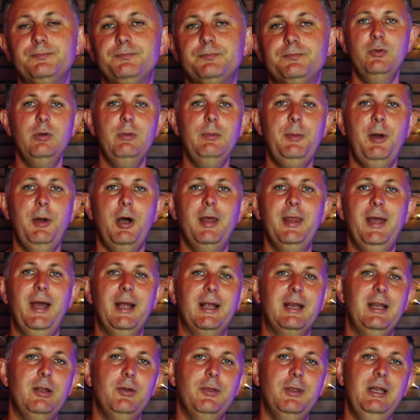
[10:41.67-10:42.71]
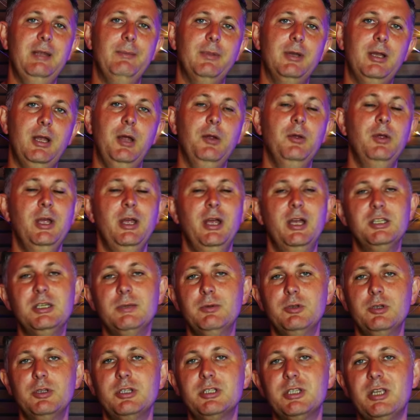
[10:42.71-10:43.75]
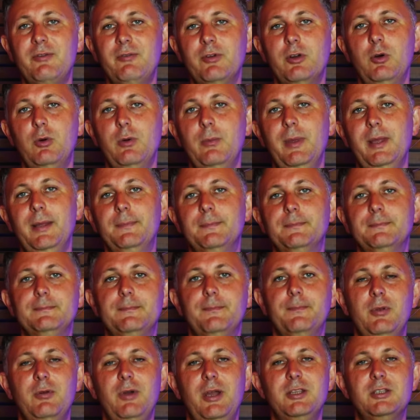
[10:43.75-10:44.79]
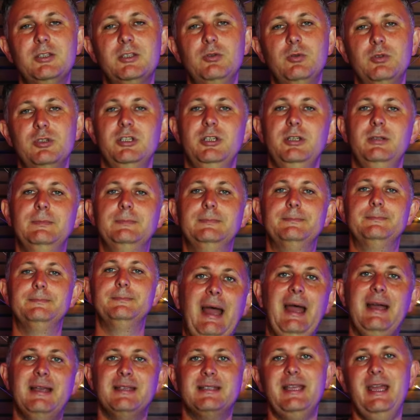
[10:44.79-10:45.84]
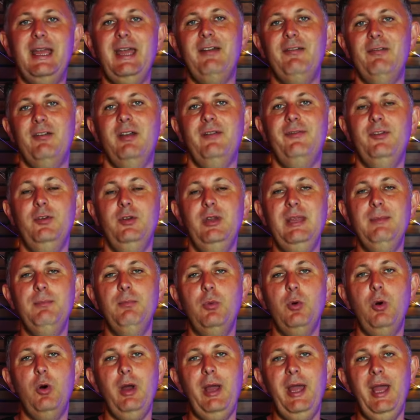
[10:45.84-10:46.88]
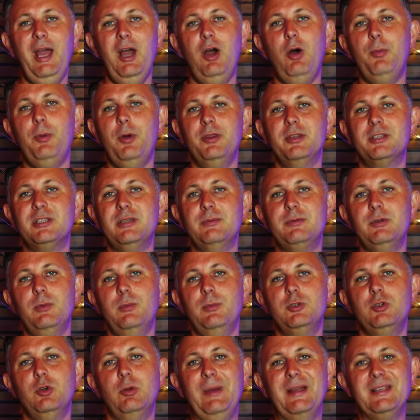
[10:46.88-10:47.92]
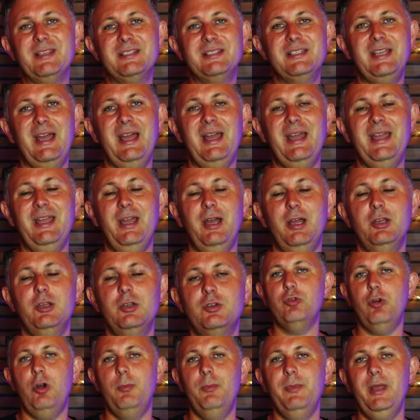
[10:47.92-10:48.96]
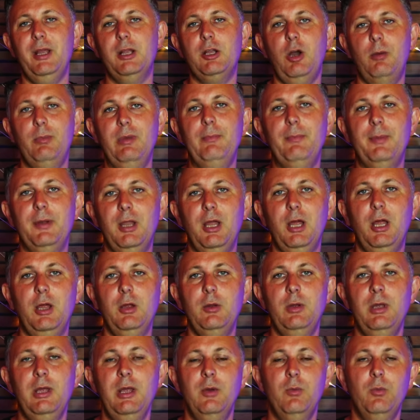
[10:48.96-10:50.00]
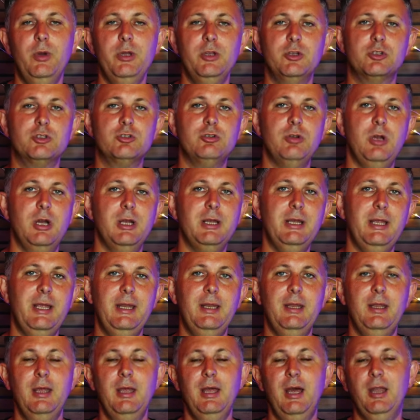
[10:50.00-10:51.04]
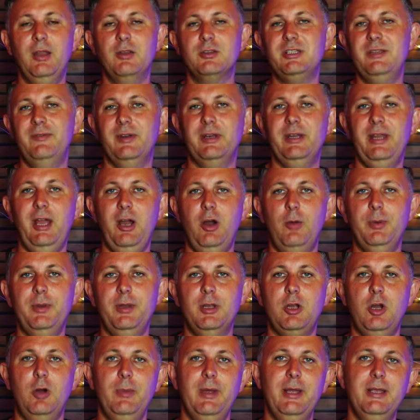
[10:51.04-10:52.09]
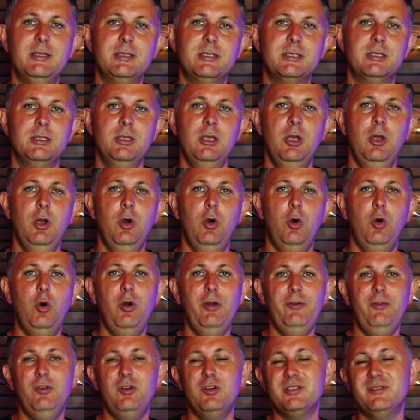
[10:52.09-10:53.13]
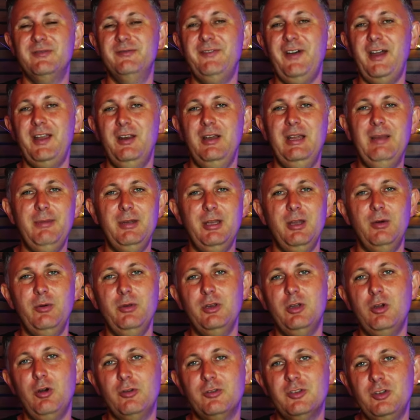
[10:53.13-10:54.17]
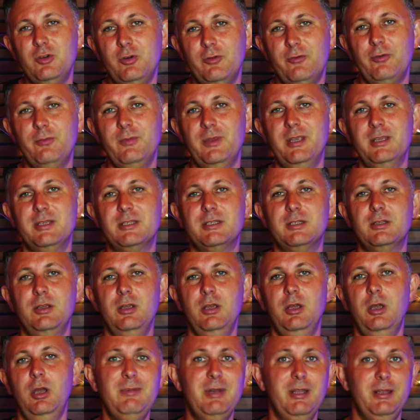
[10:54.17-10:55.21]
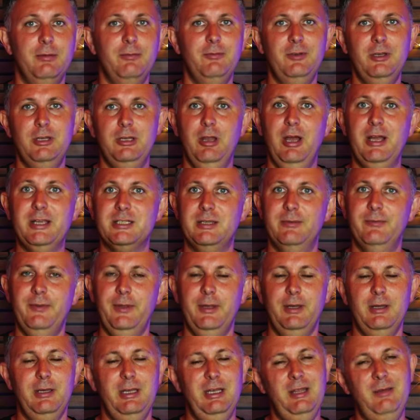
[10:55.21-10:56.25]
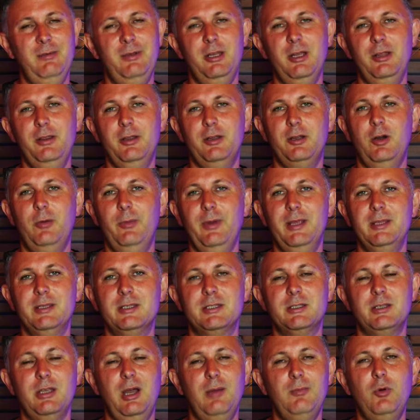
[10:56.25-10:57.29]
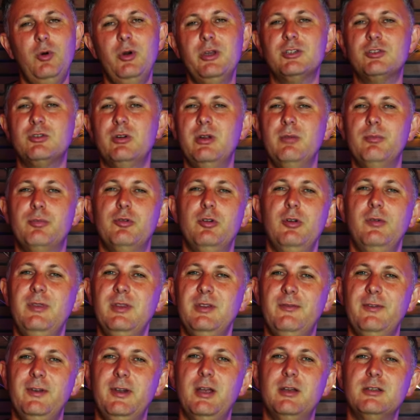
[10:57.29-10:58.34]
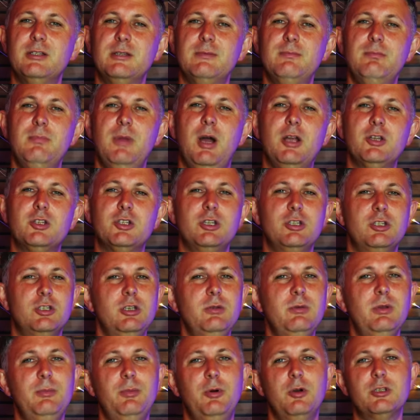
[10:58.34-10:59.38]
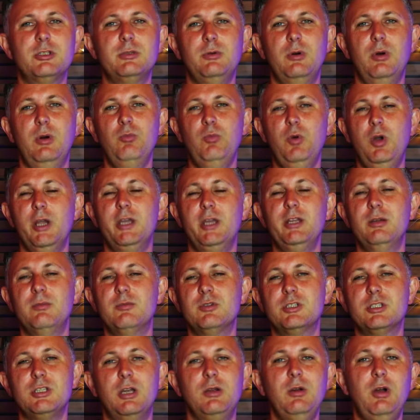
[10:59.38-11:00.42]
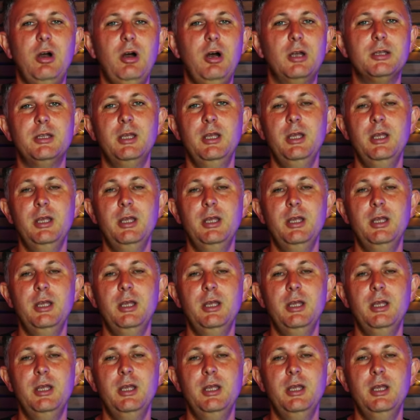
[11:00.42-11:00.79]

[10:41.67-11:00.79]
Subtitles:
So if you want to be part of that, click on the link below and jump on the discovery call with me. It'd be great to talk to you. As ever, if you need more help on the subject we've been talking about today, drop me a comment below where you're struggling and I'll see if I can help in the comments. Or if you've got some value, let me know what you took from this. Similarly, if you didn't like something, let me know in the comments. I'm always trying to improve these videos as much as humanly possible. I'm working on them so hard.